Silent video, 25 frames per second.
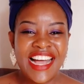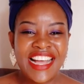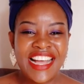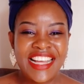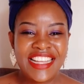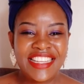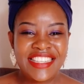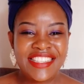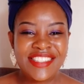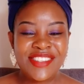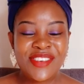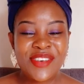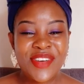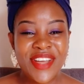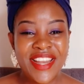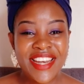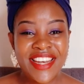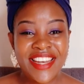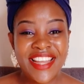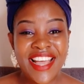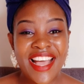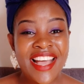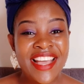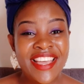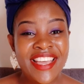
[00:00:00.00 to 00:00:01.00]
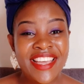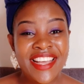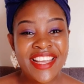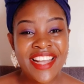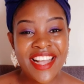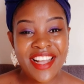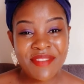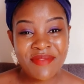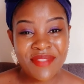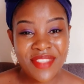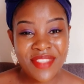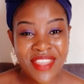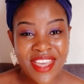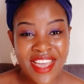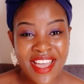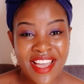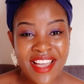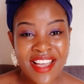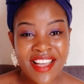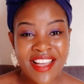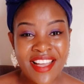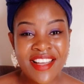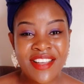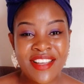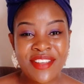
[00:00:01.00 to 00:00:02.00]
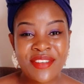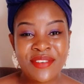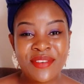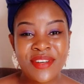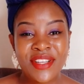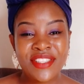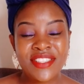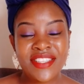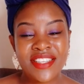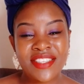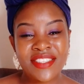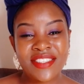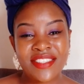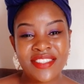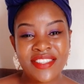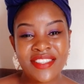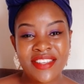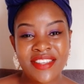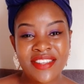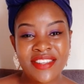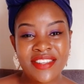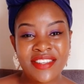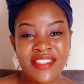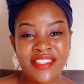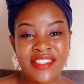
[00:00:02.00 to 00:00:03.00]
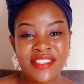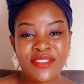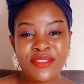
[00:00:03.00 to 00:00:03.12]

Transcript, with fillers: and when i come there i want us uh,